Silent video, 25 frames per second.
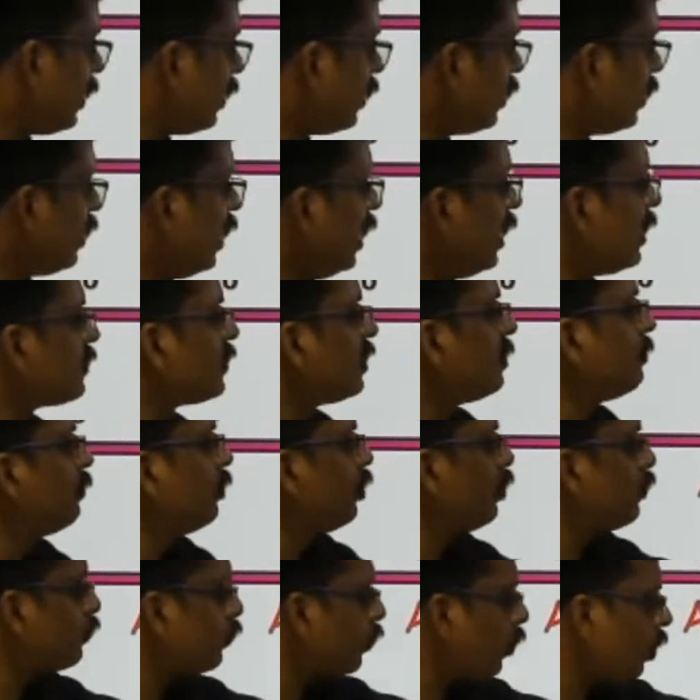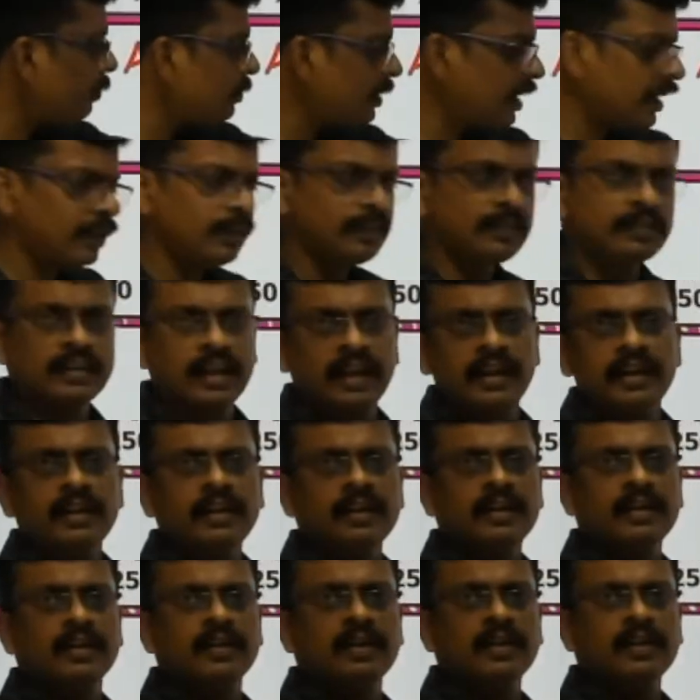its simple form then
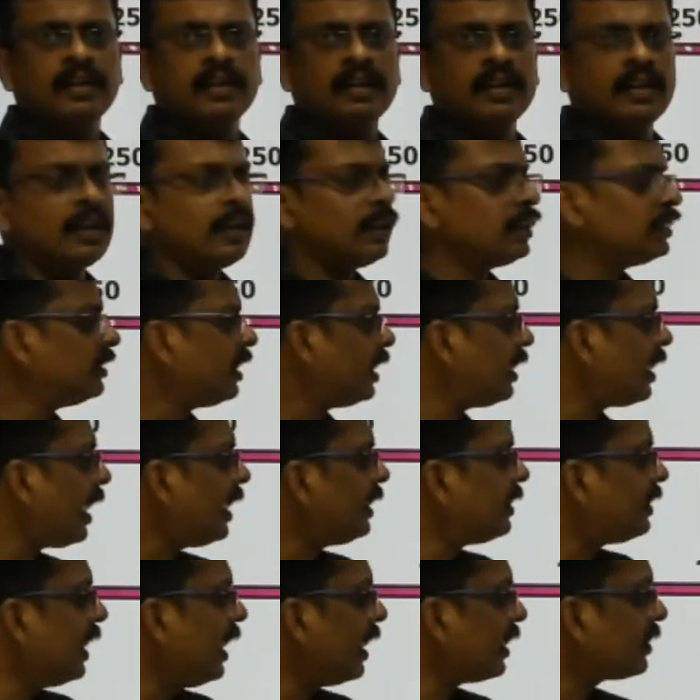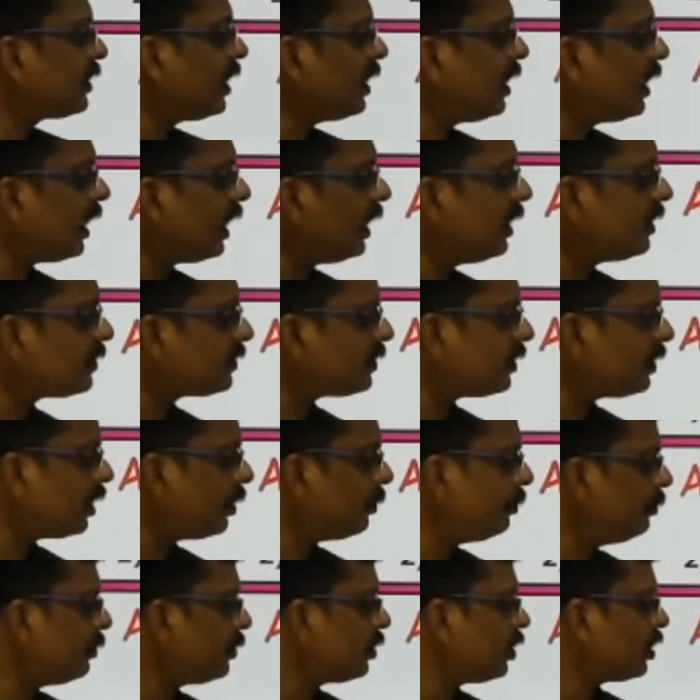I take the
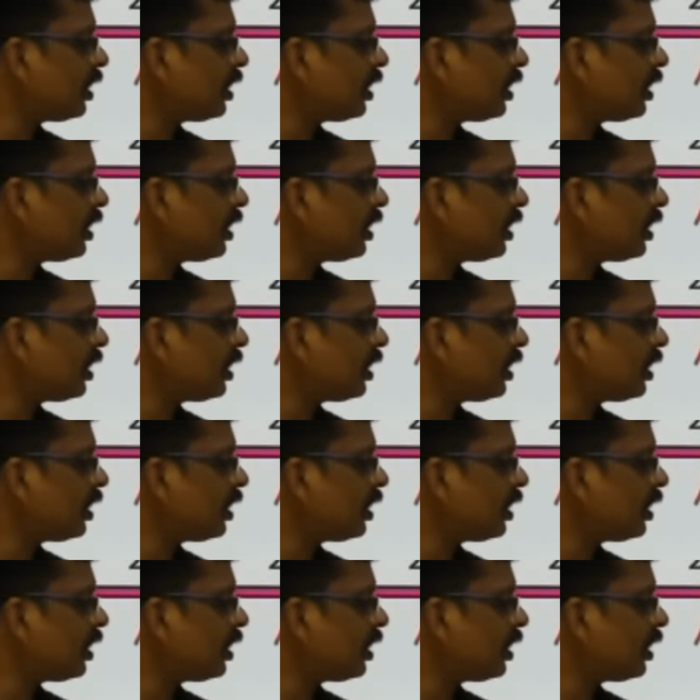LCM.